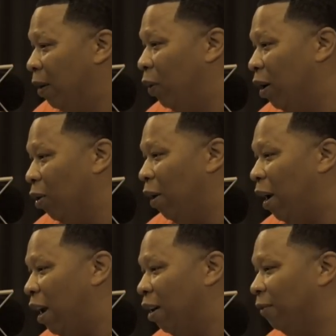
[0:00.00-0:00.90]
I mean, we
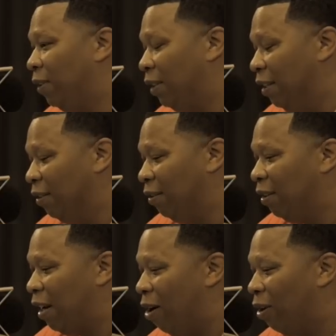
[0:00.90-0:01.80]
gonna have
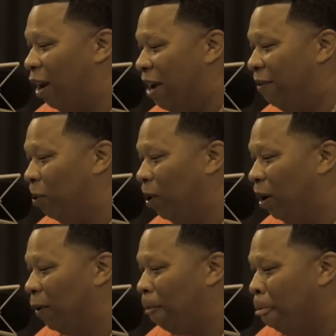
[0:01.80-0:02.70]
seasons in our life
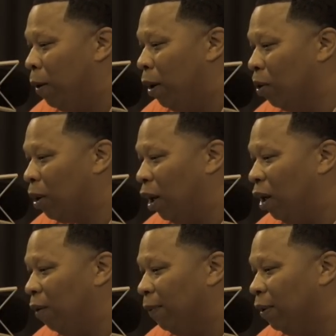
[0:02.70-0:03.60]
where
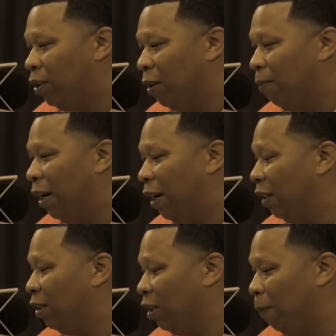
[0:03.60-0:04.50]
okay, shit might
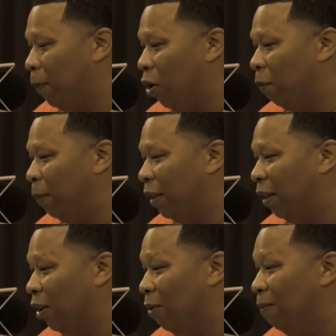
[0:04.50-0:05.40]
not jump off, but
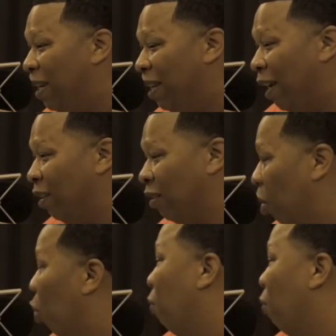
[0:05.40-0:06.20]
that don't mean that it's